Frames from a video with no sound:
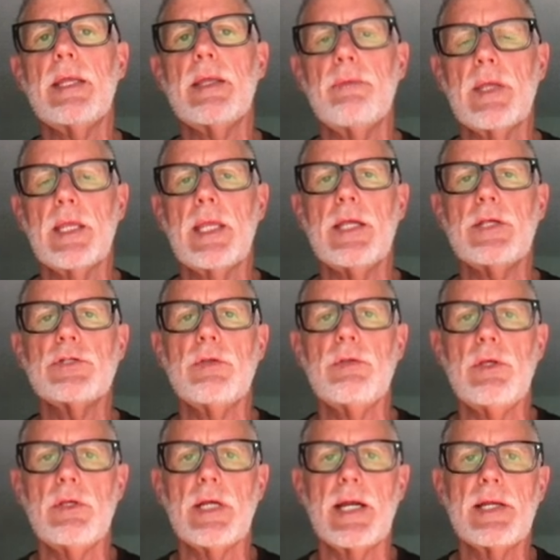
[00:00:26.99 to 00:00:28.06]
in the case of the
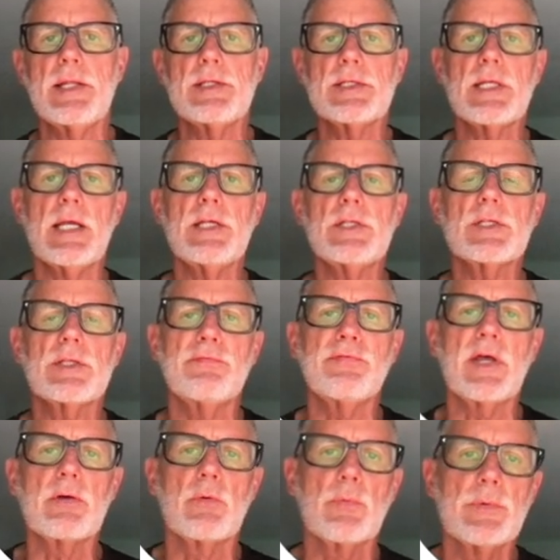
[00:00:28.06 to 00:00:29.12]
United States, the
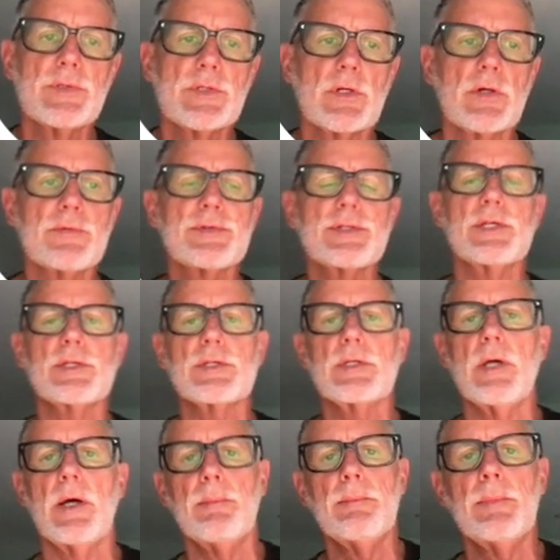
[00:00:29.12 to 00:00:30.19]
Federal Reserve
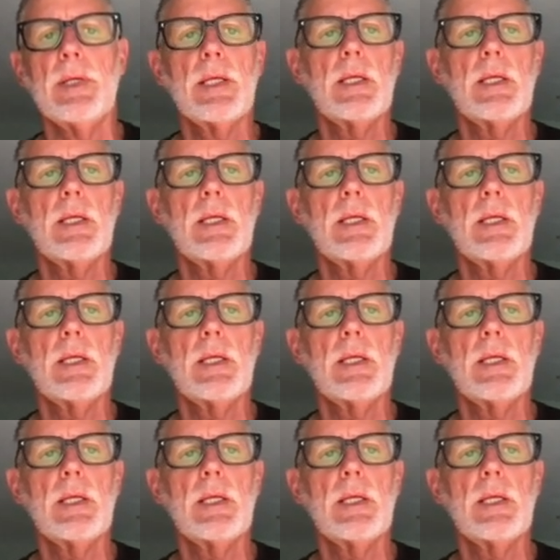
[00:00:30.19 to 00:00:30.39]
System,